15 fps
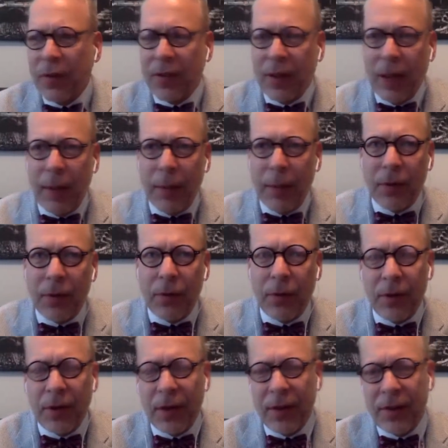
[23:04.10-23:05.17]
labeled as a
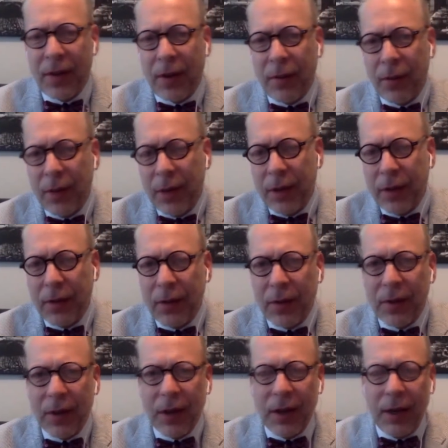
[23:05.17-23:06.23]
real thing, it's not really the real
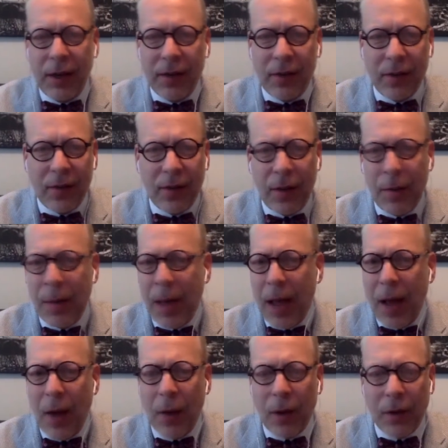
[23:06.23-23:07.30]
thing. It needs to
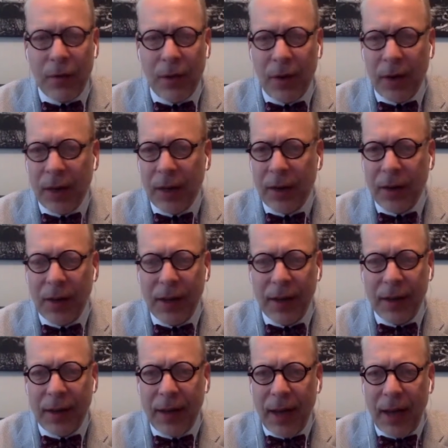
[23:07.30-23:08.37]
somehow very clearly
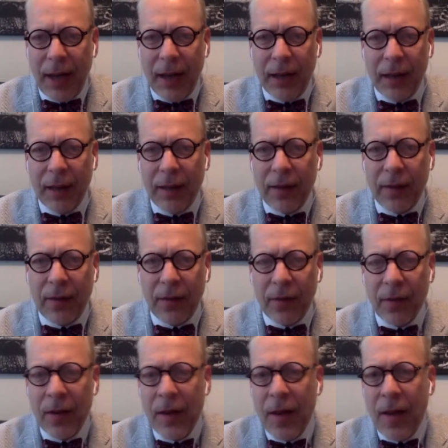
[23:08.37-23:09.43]
indicate that this
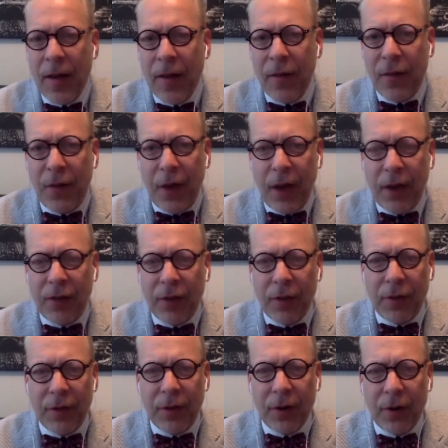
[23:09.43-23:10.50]
is fake
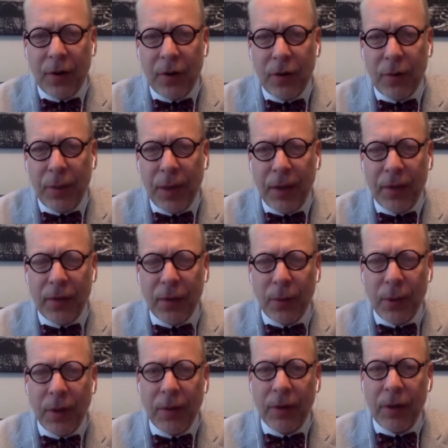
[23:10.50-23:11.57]
Jeffrey Tucker toothpaste or
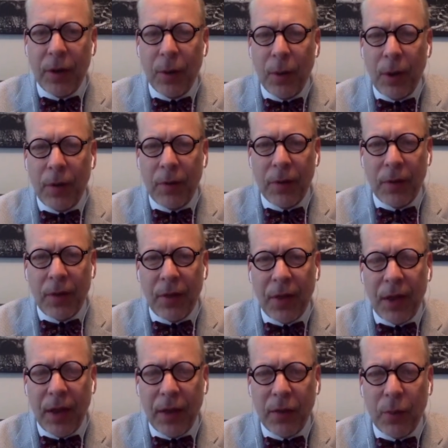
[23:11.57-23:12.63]
whatever, you know, whatever the
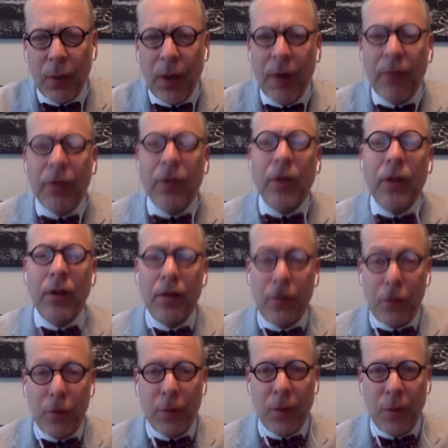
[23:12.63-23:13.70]
thing is, whatever the
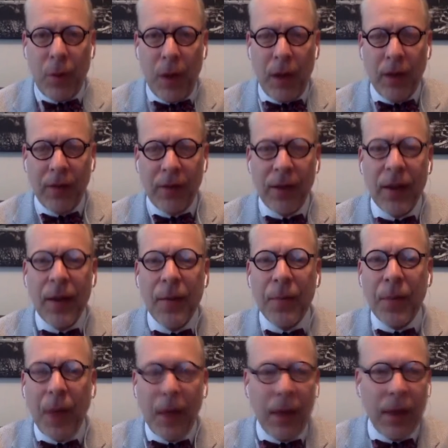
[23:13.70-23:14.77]
consumer wants.
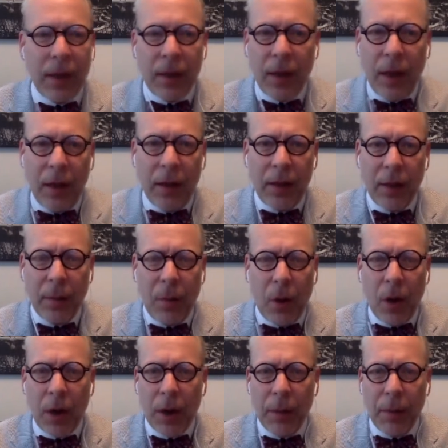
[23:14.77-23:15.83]
I think the
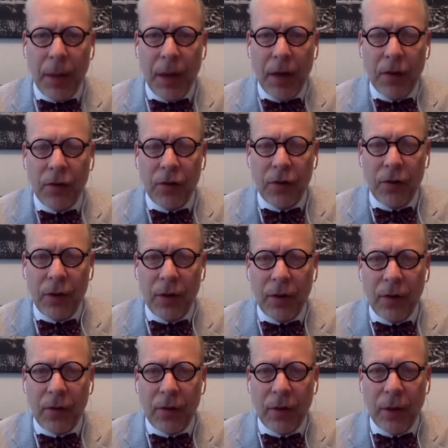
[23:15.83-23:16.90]
market manages
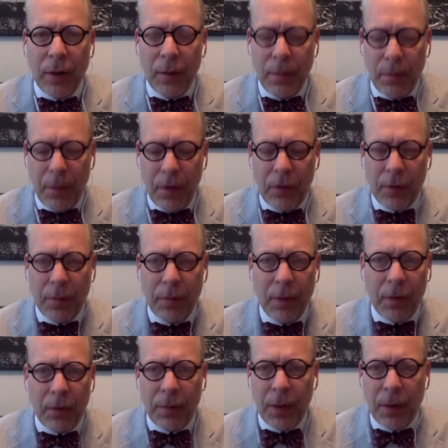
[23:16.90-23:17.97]
this
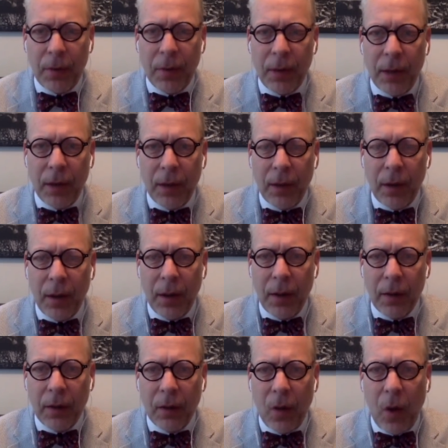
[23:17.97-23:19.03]
much better than
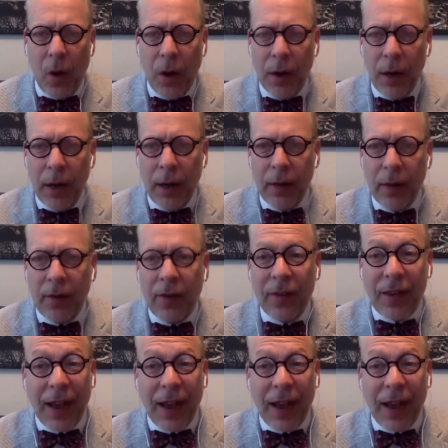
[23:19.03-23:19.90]
the law, and this is